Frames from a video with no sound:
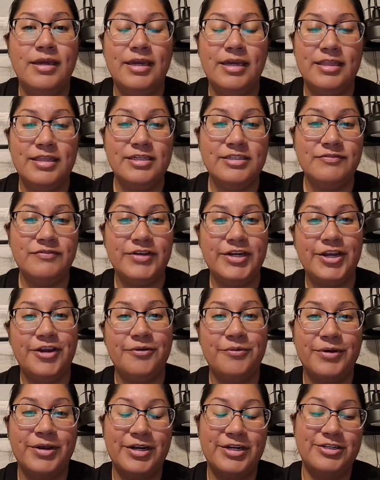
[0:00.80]
In this video,
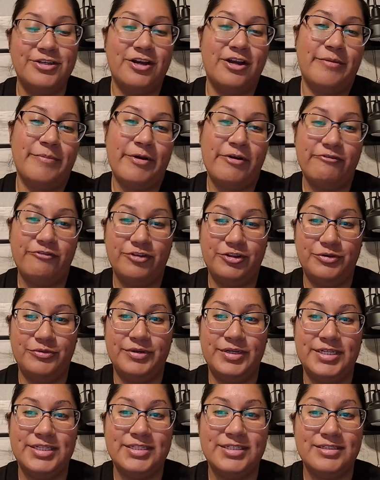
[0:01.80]
we're going to talk about
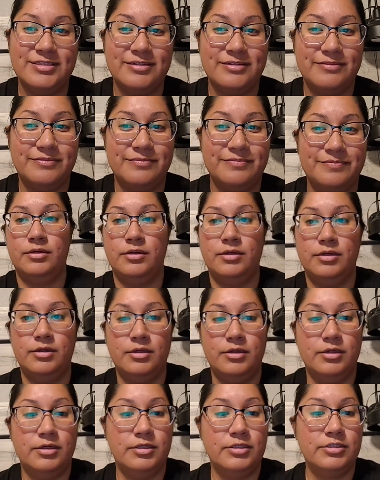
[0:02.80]
fluids.
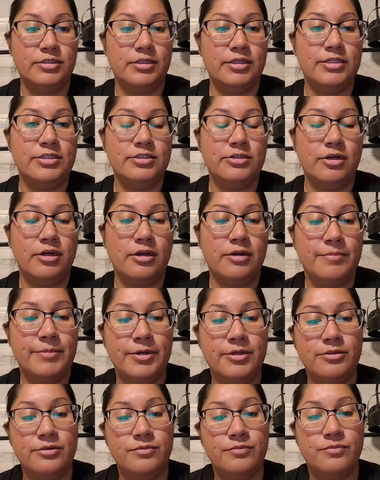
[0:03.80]
So let's talk
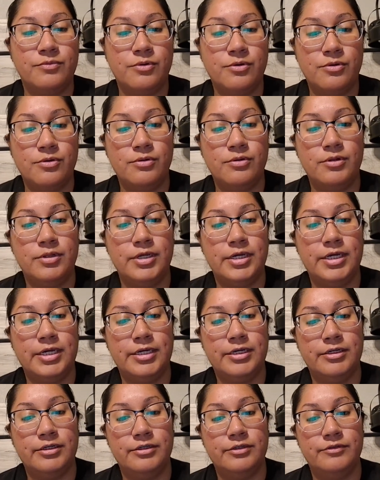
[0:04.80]
about the role
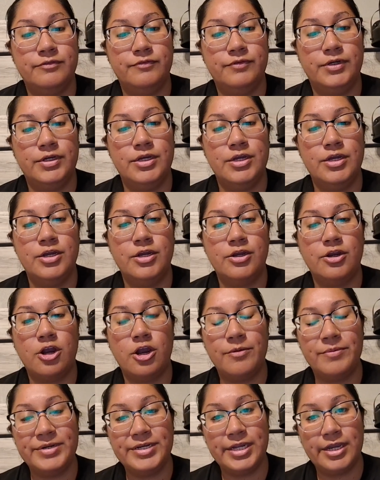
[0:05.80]
of
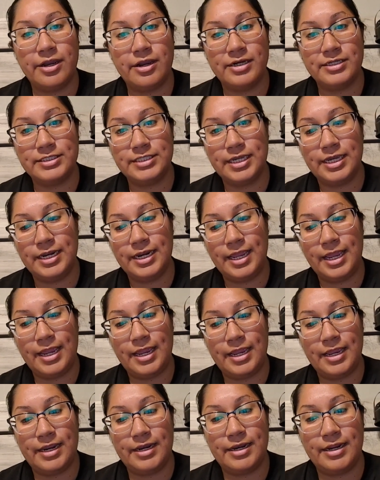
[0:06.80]
carbon dioxide
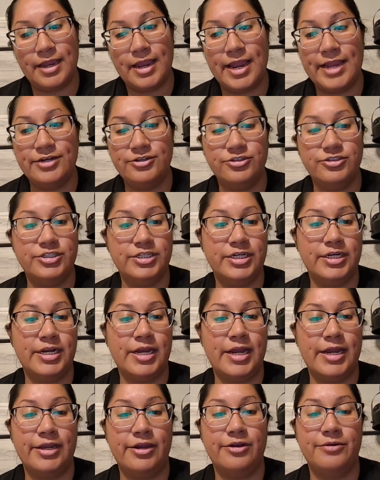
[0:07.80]
and hydrogen
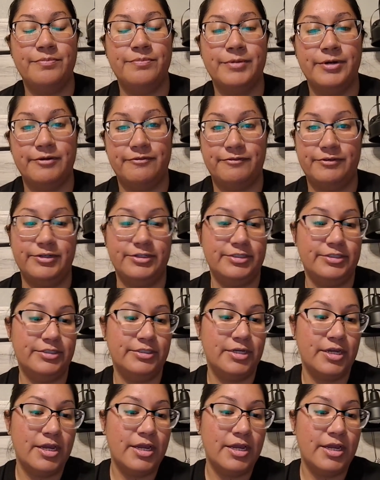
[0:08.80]
ion buffers.